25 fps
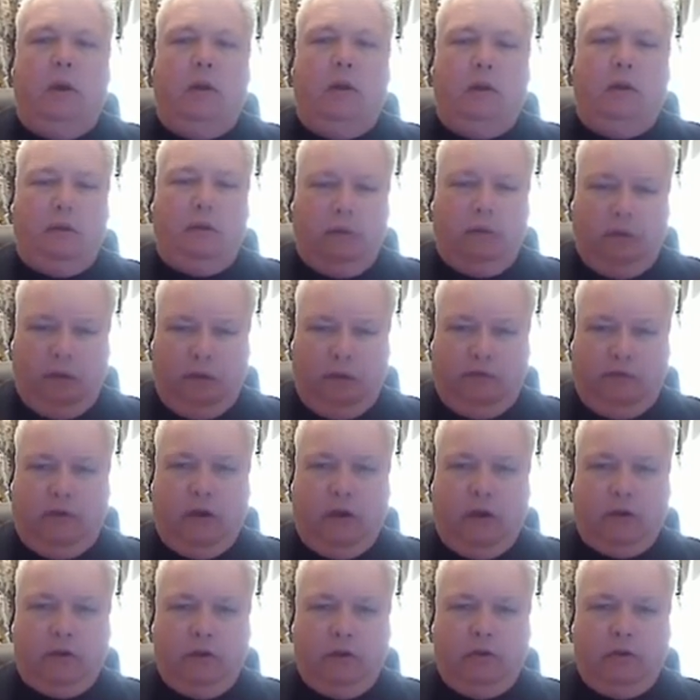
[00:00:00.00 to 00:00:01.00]
Well,
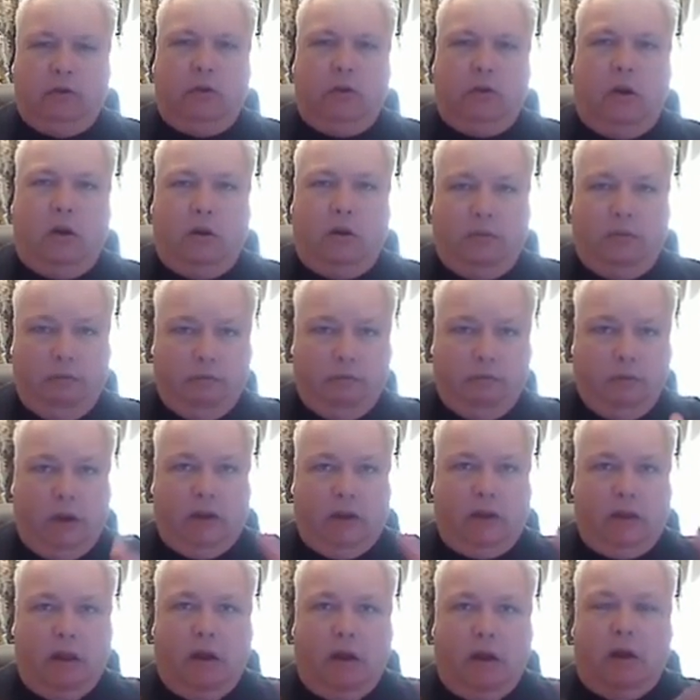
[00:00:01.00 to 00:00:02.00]
the functions are
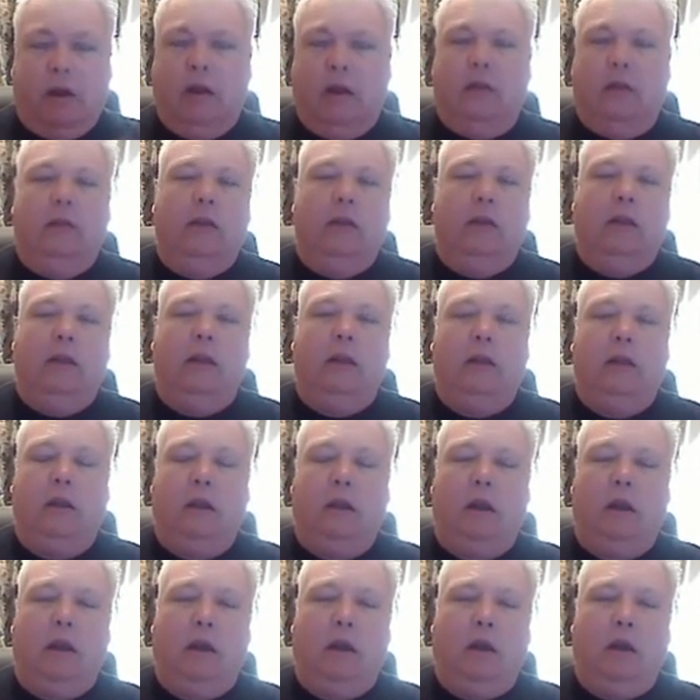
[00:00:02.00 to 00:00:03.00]
right there
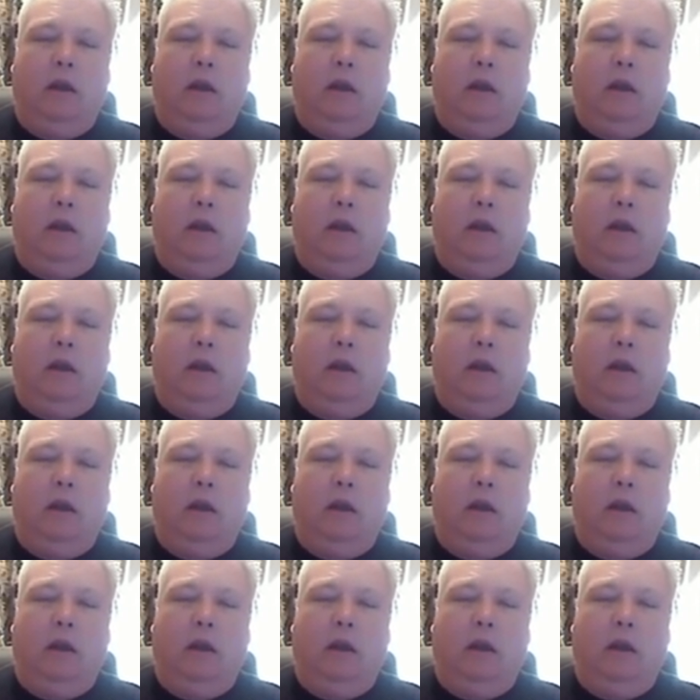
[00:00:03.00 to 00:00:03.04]
in